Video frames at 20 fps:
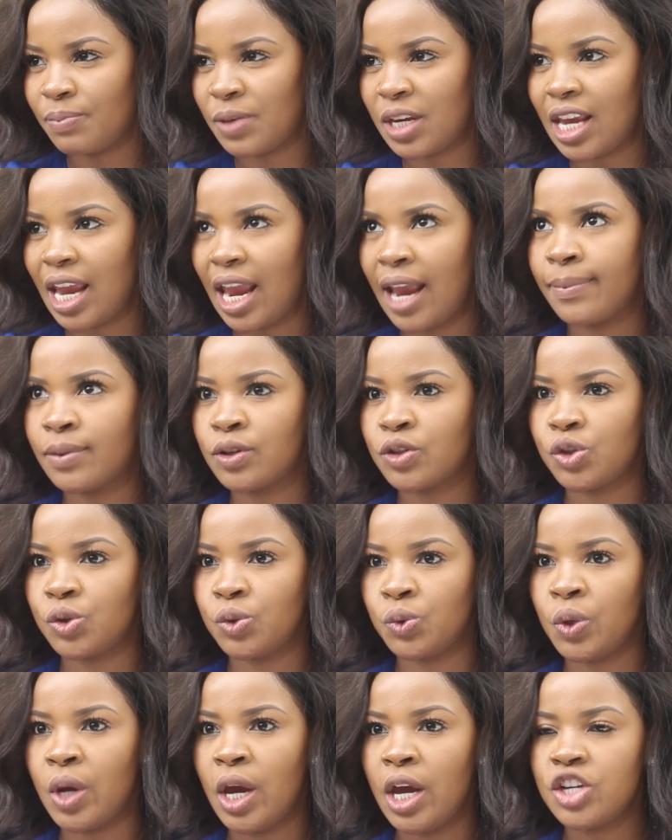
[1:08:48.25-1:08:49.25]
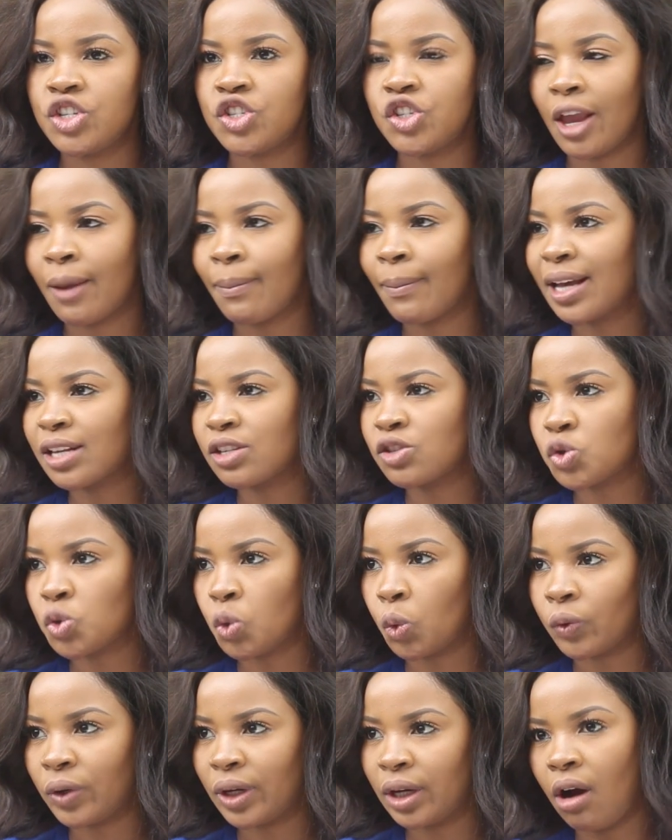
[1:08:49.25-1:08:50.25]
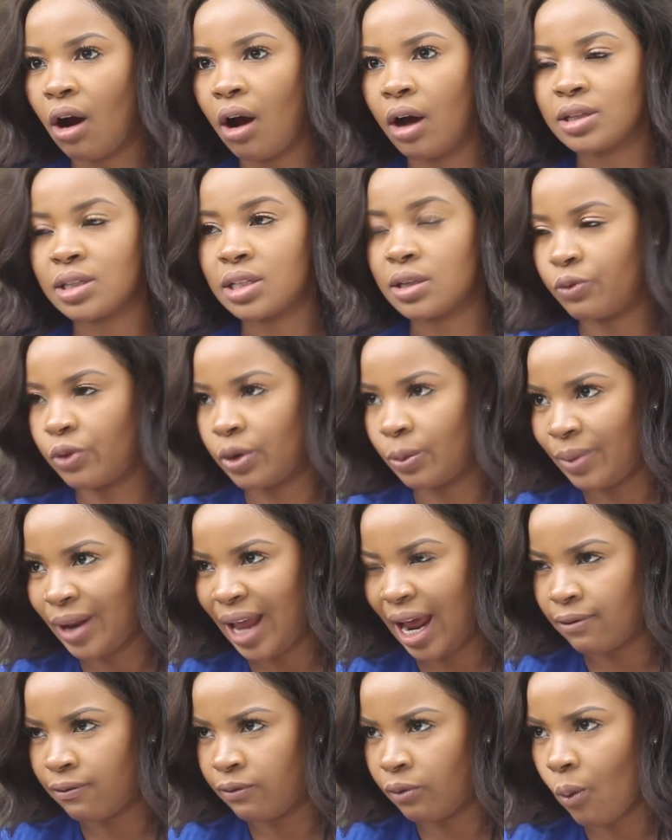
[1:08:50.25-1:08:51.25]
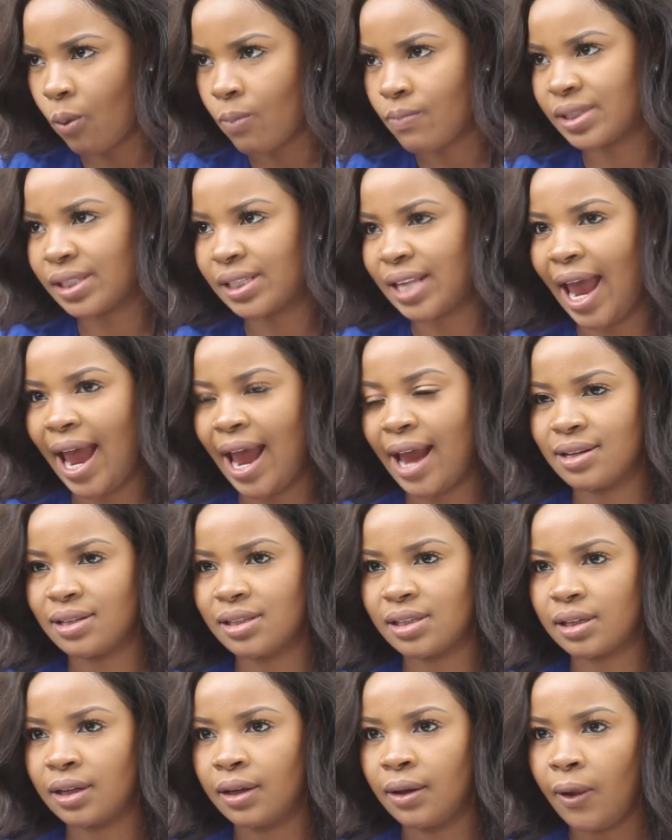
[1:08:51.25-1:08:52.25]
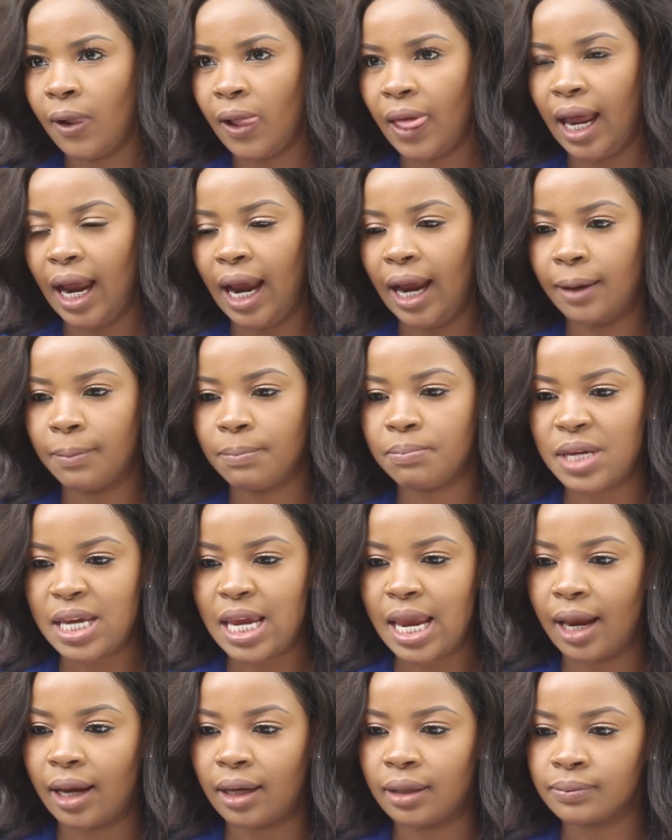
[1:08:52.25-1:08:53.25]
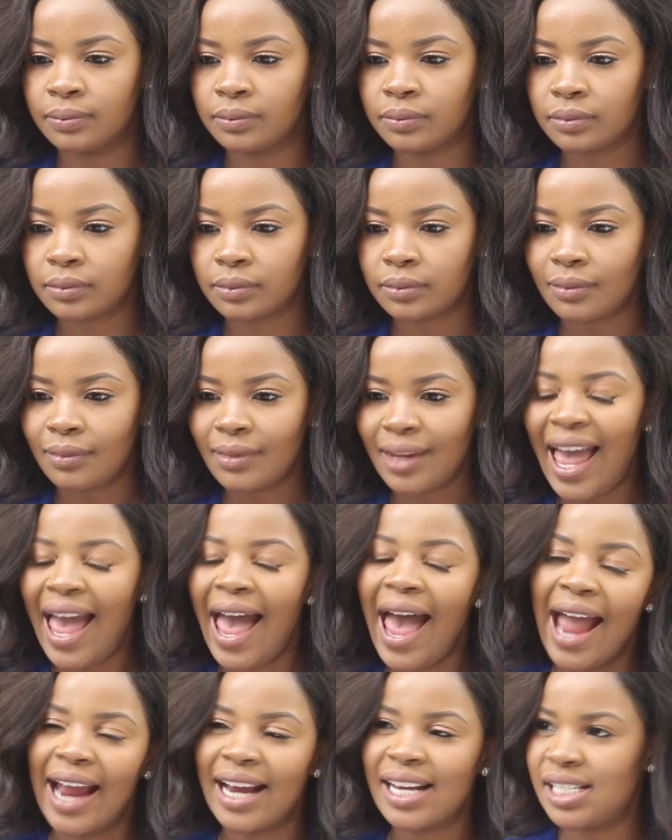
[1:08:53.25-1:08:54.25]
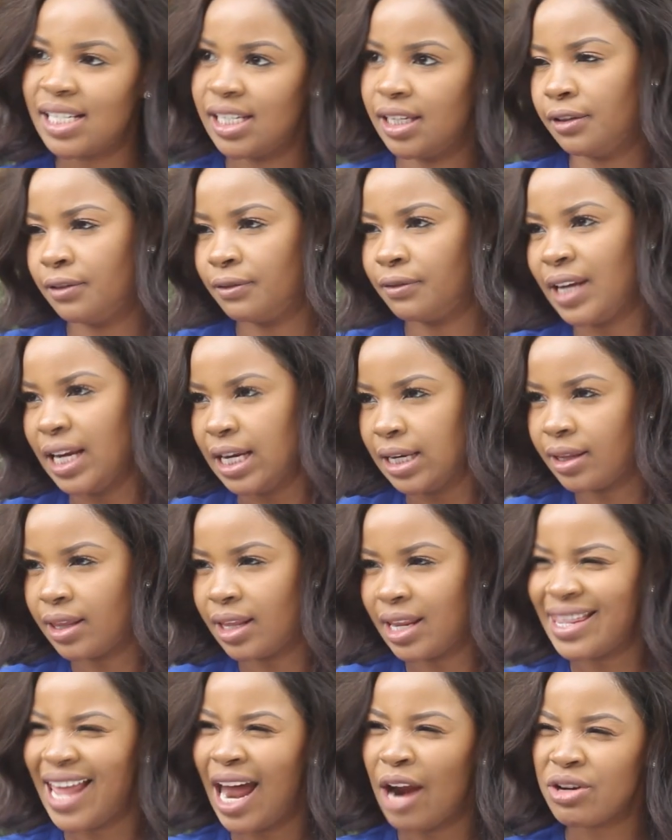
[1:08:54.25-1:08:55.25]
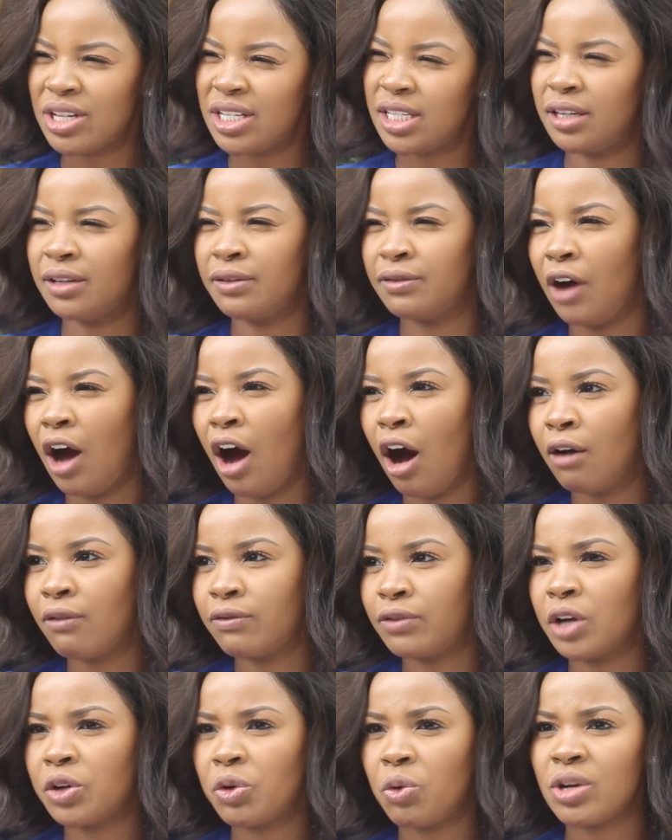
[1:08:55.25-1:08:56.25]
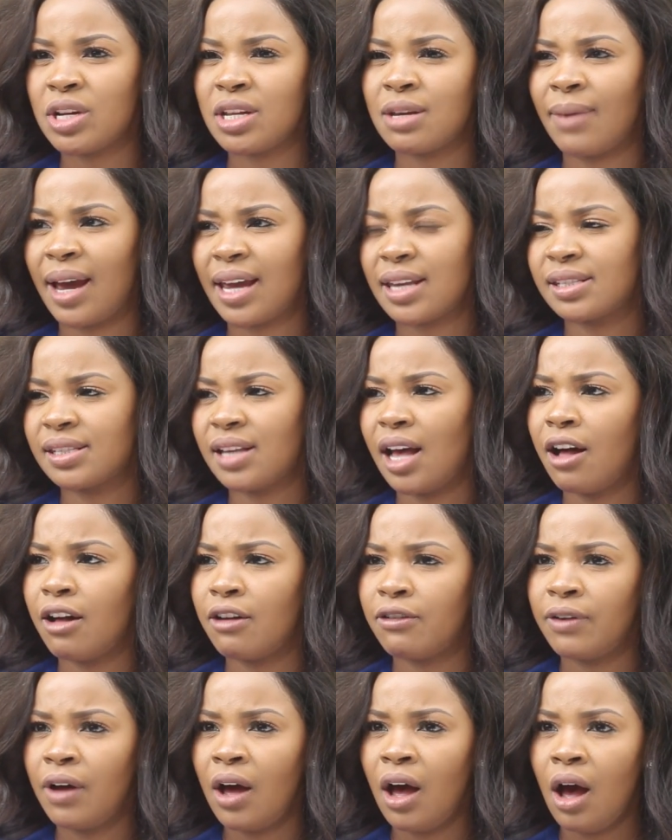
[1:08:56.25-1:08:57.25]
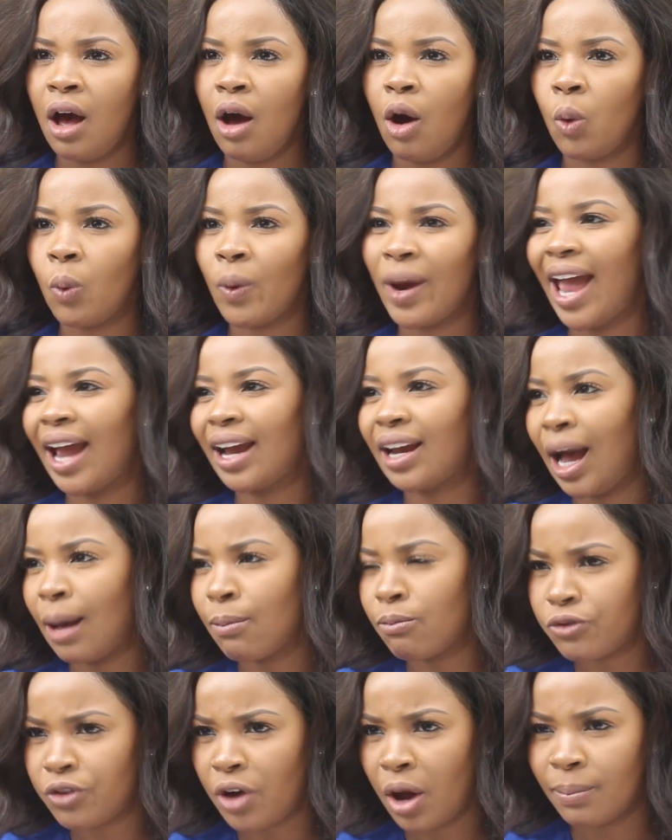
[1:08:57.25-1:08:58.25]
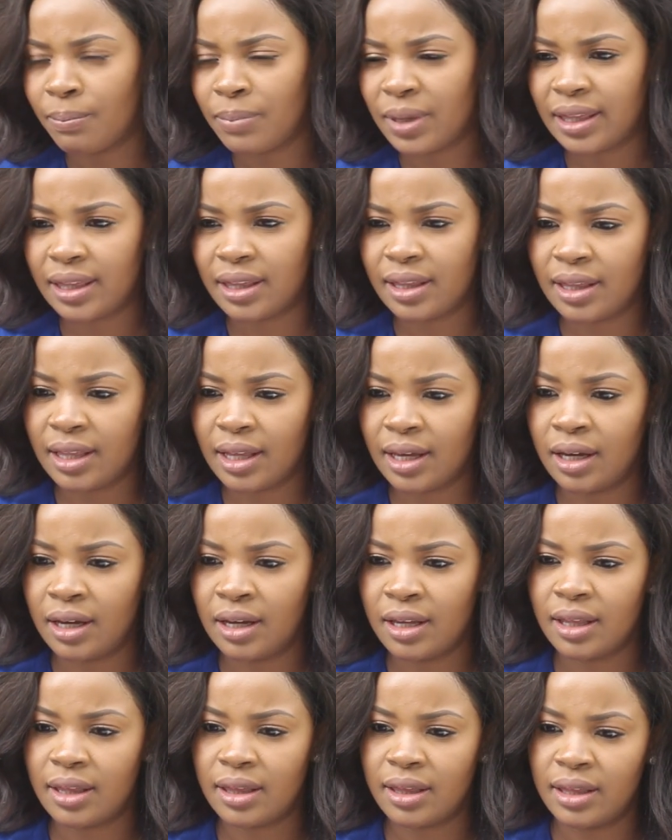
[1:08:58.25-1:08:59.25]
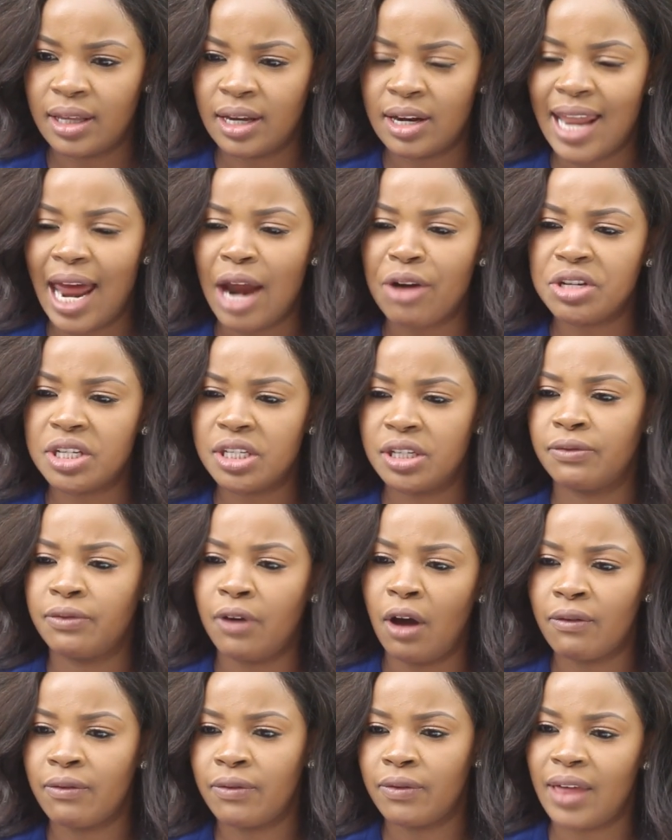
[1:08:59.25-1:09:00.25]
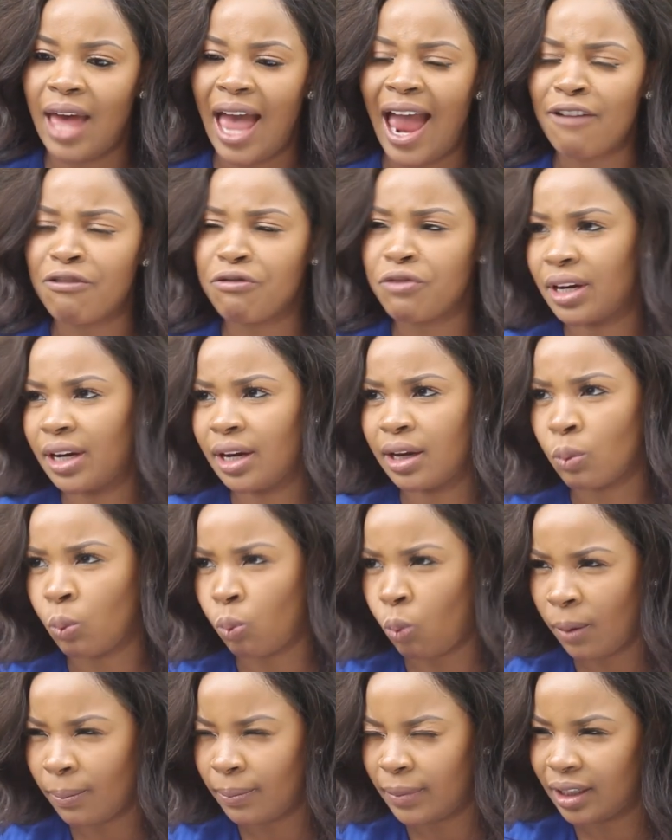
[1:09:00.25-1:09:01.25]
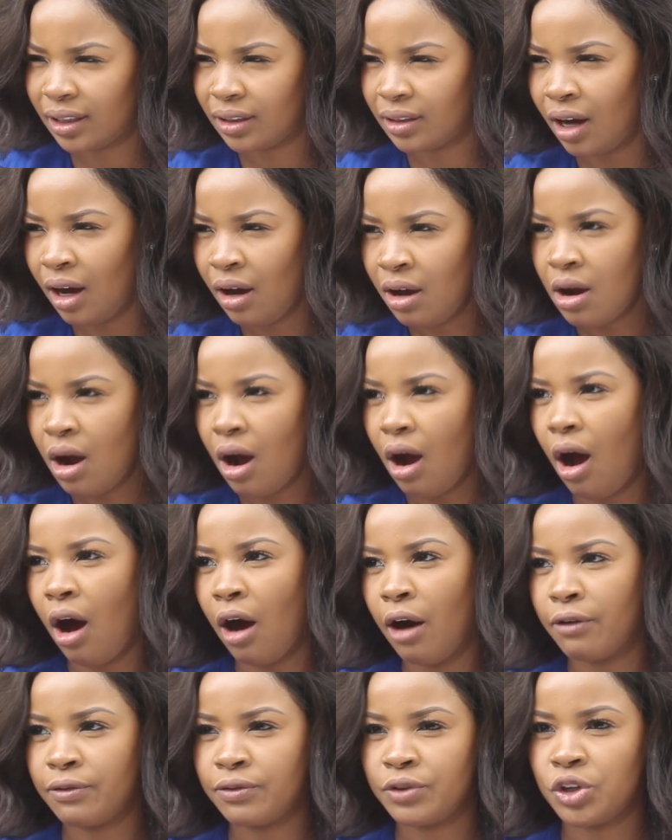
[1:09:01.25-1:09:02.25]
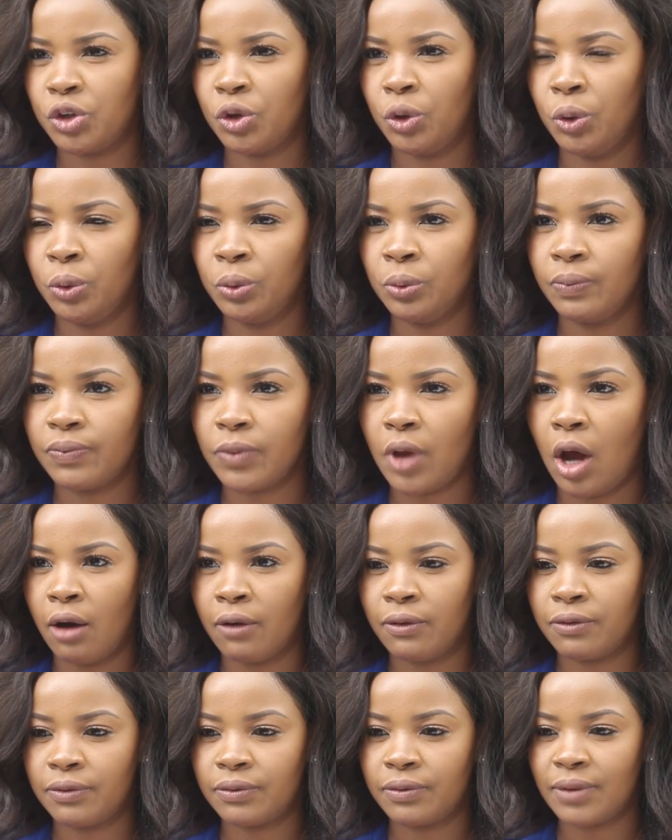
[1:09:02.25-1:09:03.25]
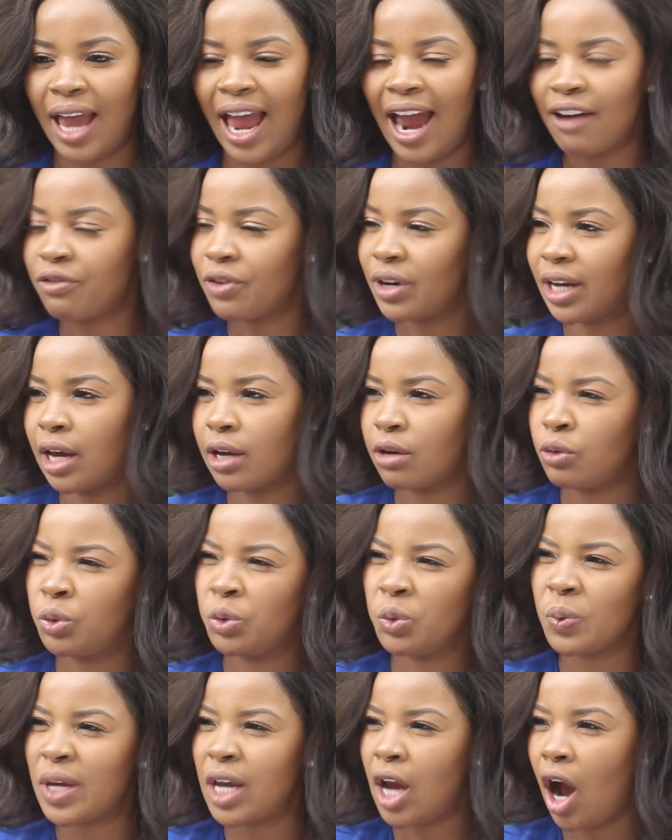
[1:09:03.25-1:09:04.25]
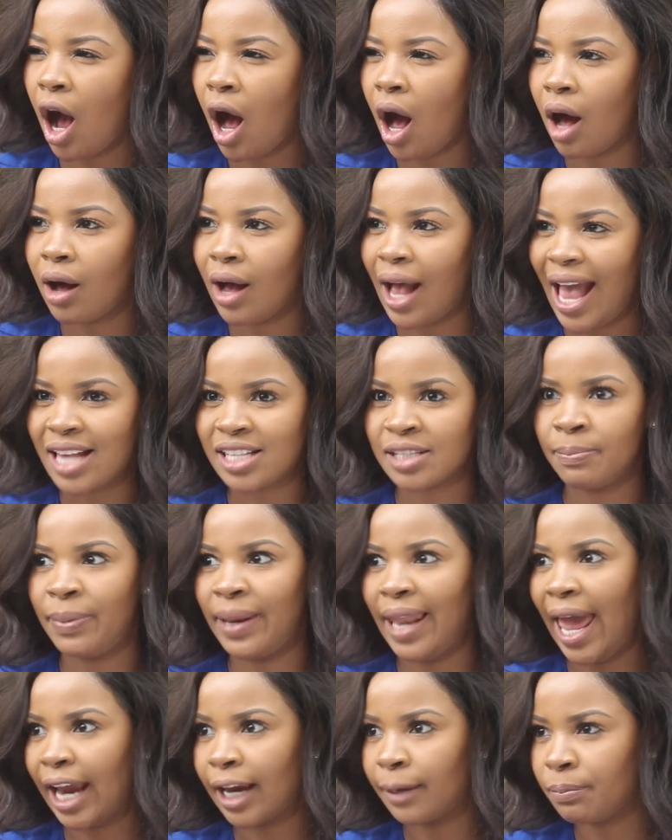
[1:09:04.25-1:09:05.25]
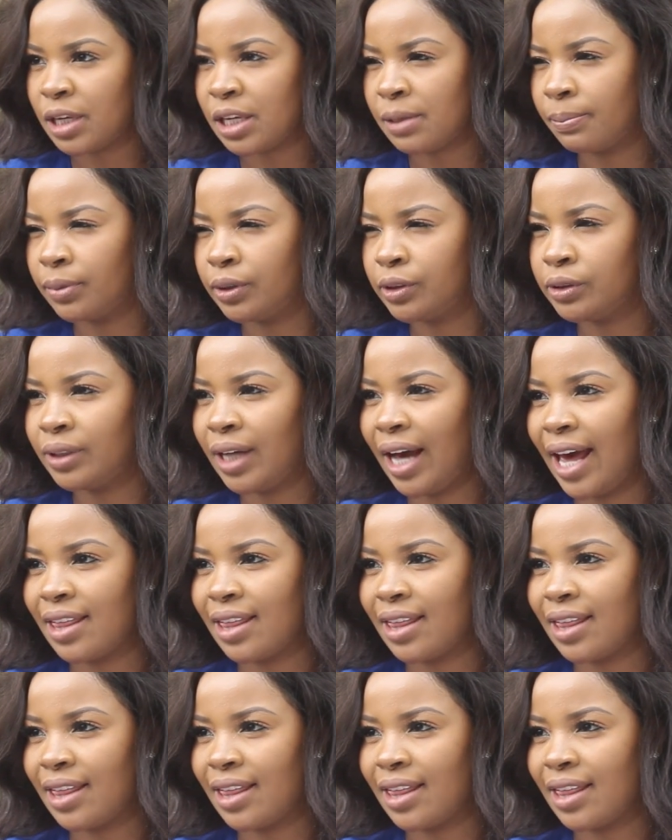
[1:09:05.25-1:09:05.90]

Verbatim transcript: Being able to share my story on different platforms and uh, being active in the narrative of not only myself or where I come from, but the the narrative of the African woman, of you know, of African or who we are as black people.